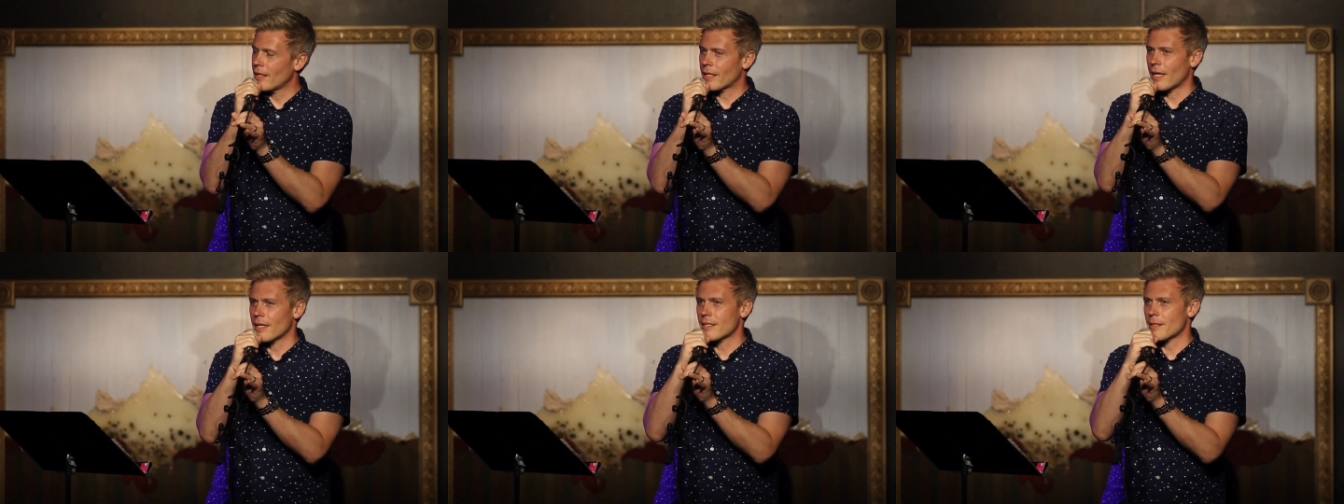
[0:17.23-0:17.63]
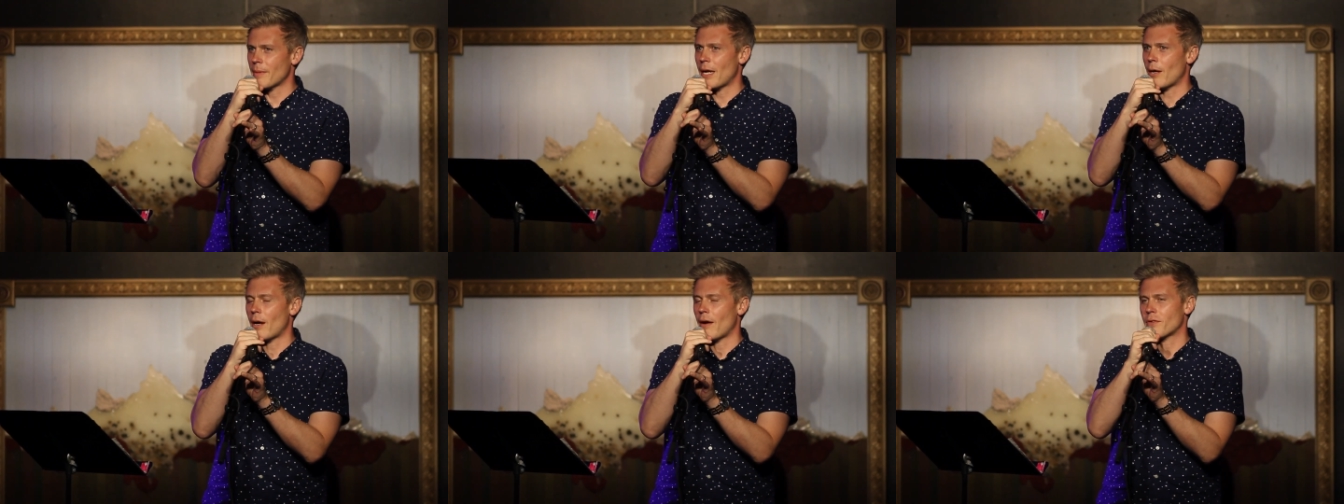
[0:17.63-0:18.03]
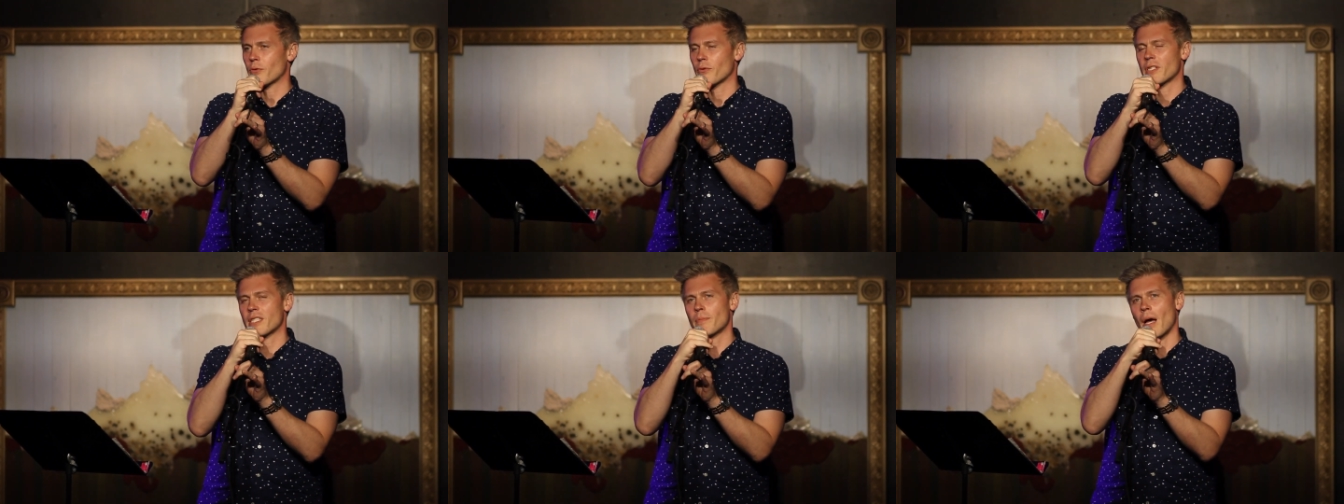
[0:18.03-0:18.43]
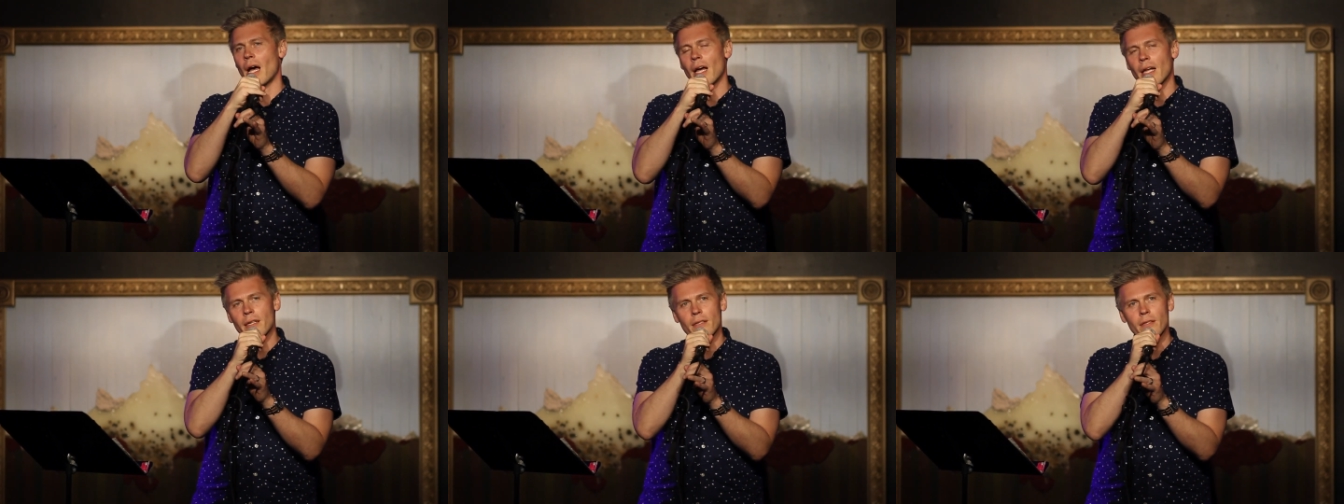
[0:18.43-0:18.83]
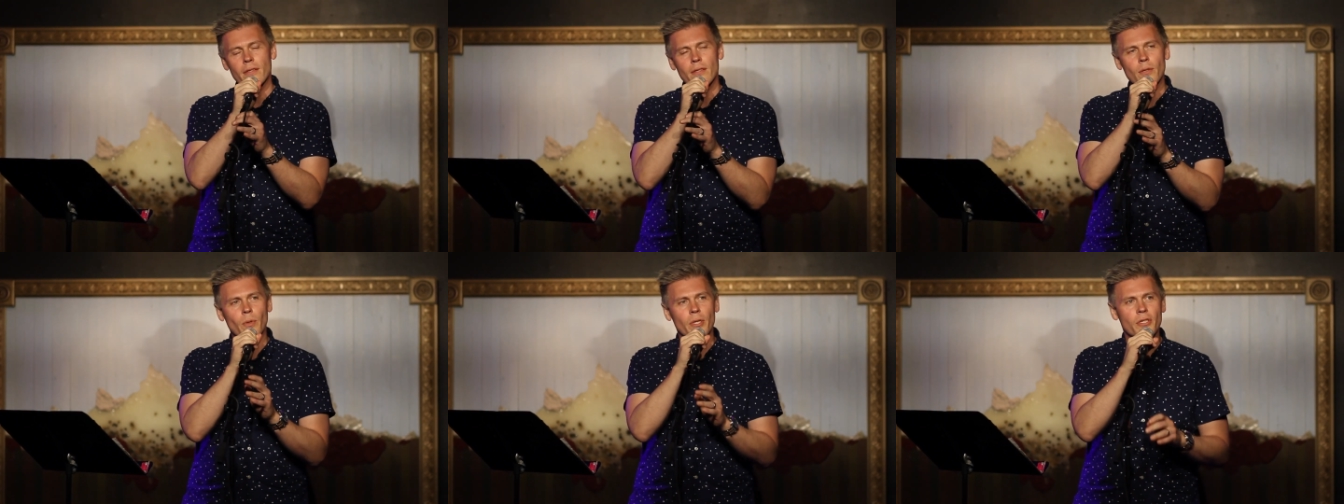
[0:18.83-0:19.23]
like I somehow have to respond
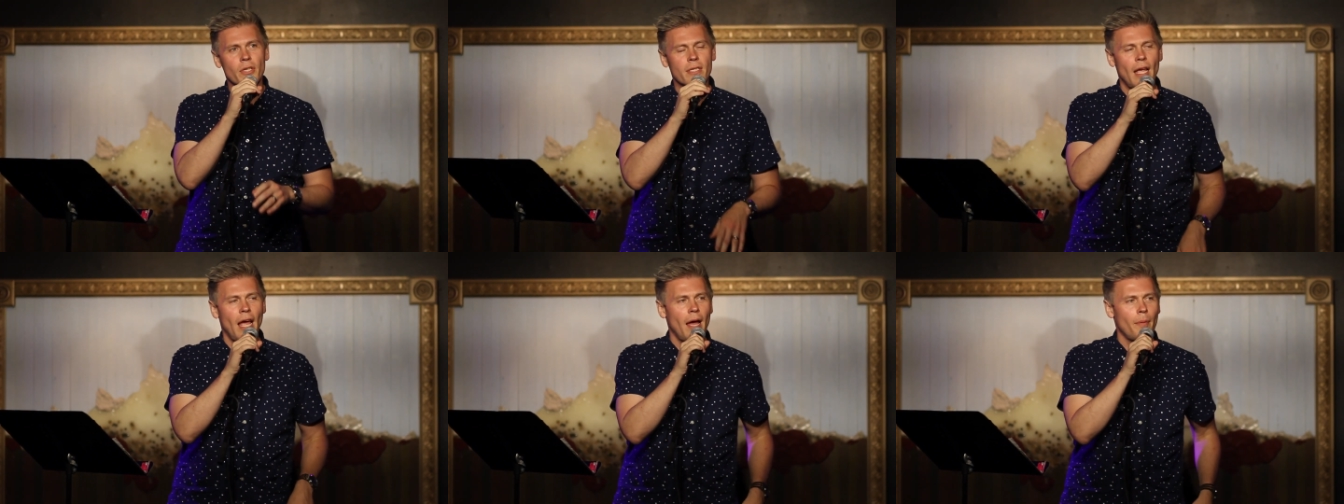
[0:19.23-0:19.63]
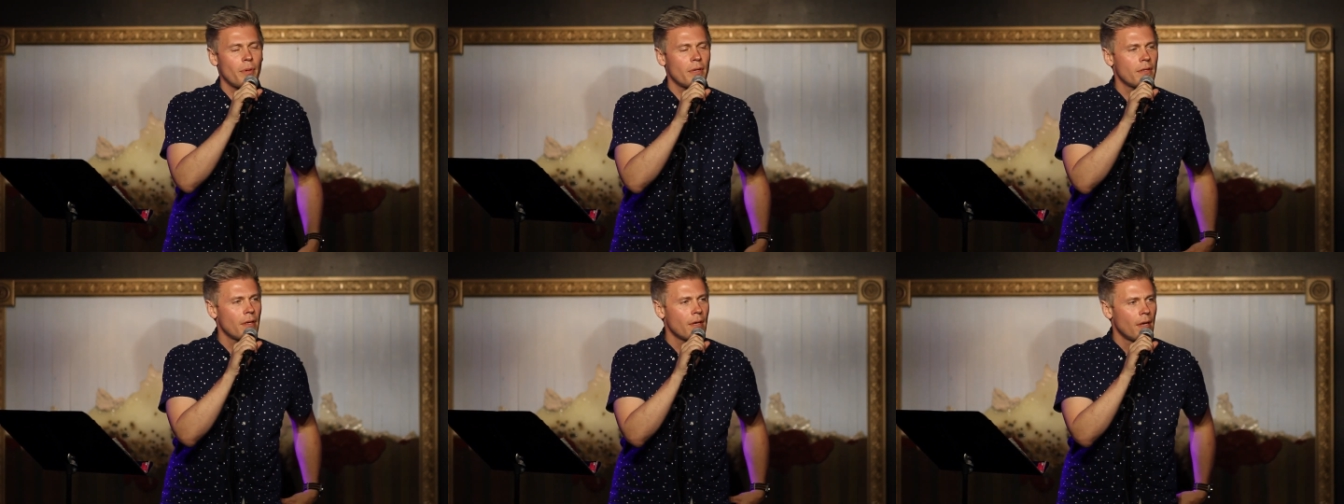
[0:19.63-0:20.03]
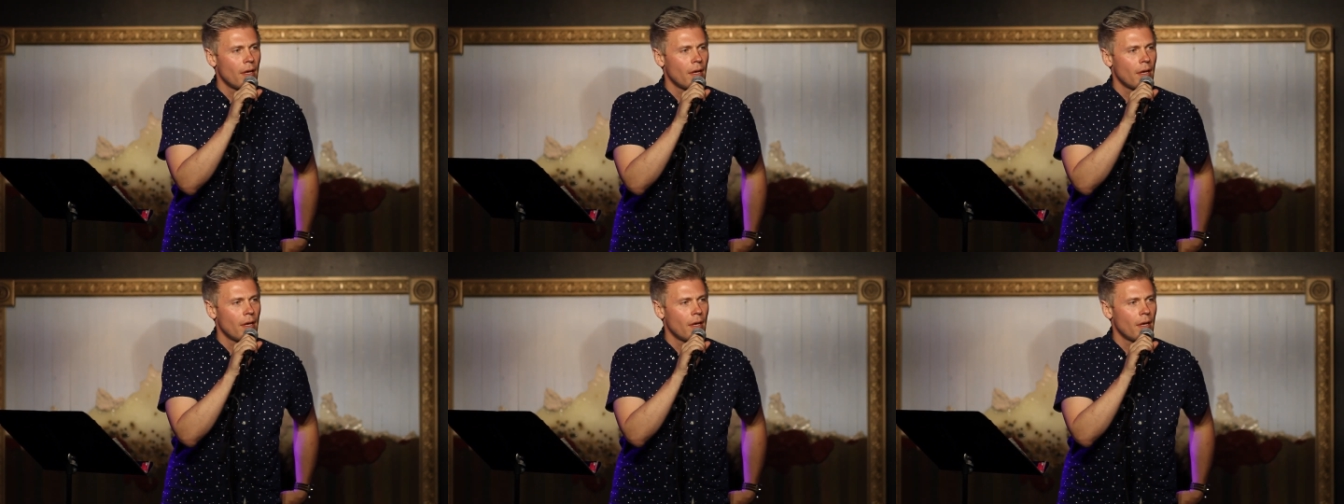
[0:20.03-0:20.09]
to what just happened.